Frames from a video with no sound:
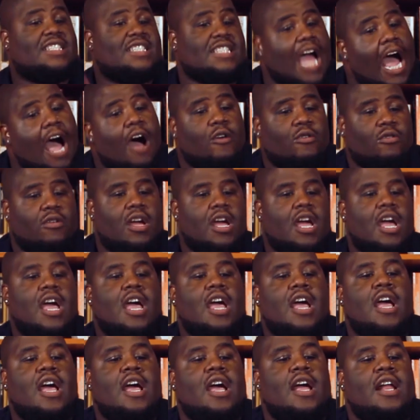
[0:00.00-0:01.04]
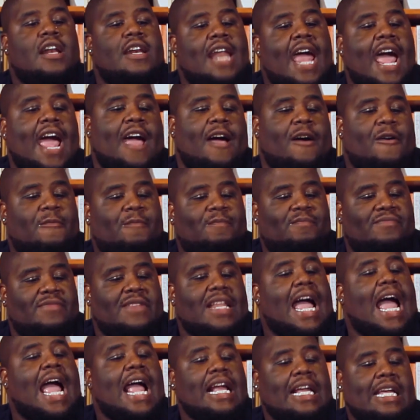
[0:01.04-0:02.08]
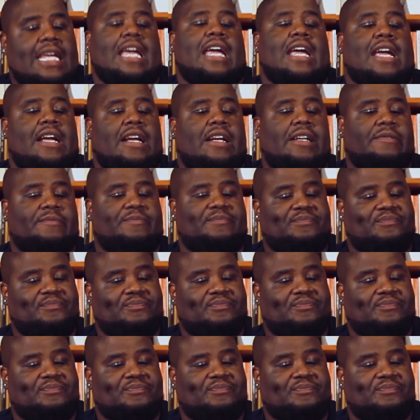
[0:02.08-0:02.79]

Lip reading: So, now, Nike,